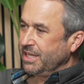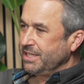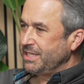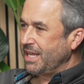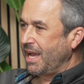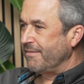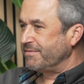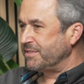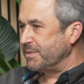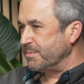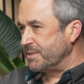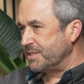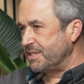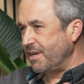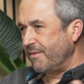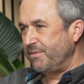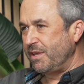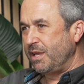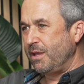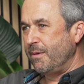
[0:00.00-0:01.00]
to have some
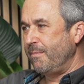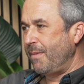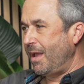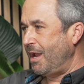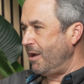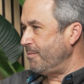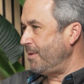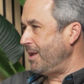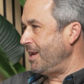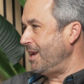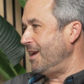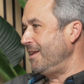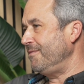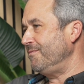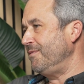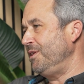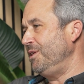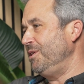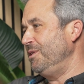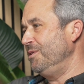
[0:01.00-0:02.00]
stuff that you may or may not
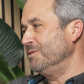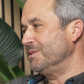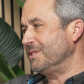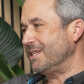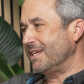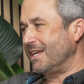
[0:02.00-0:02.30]
even use,